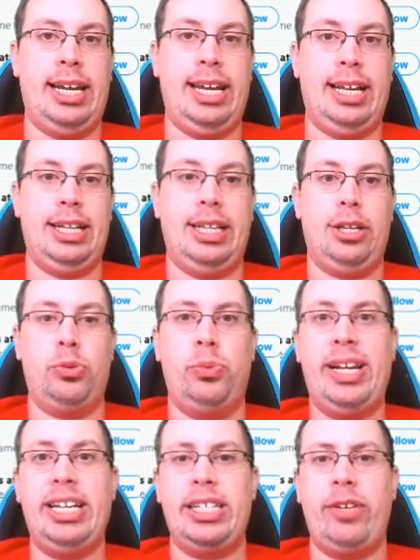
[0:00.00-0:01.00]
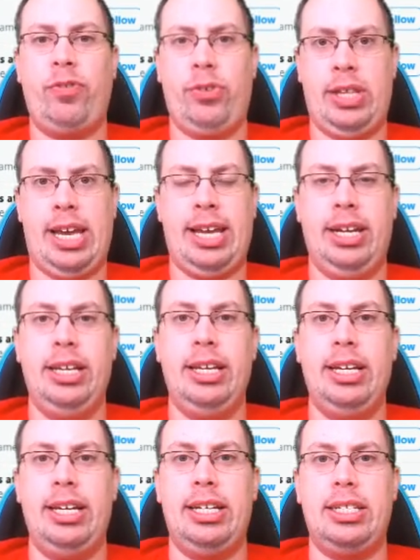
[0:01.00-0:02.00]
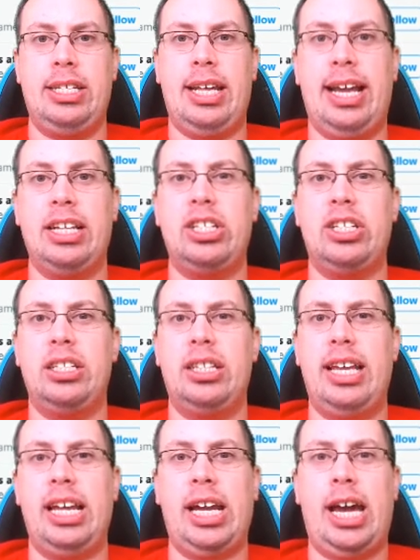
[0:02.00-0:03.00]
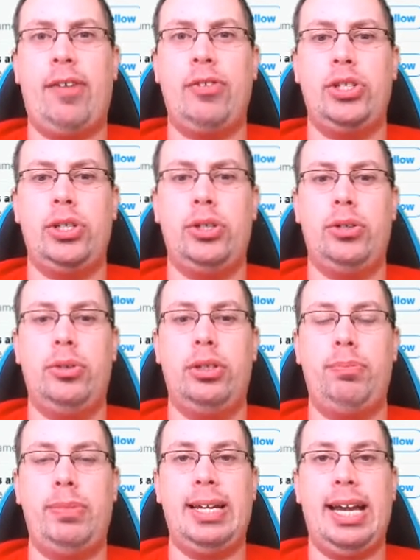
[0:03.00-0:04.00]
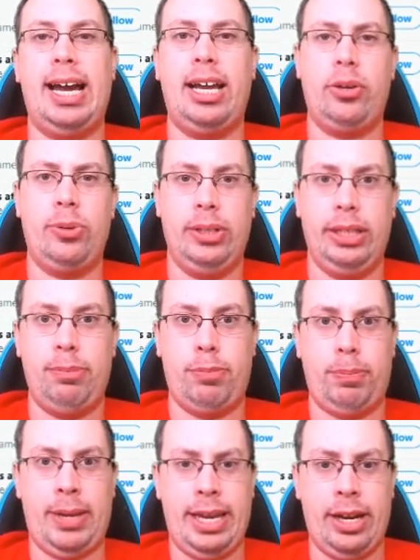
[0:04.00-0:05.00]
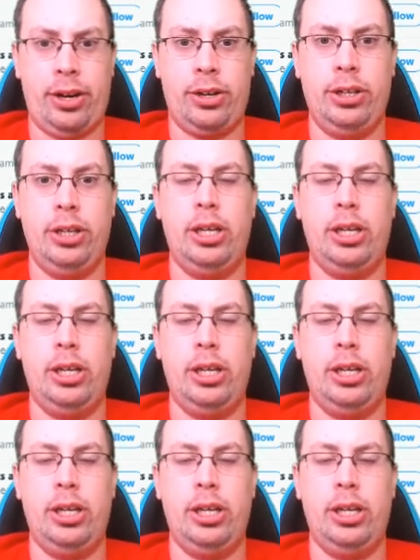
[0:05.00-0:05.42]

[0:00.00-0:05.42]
and their reason for that is that they have to be adequately prepared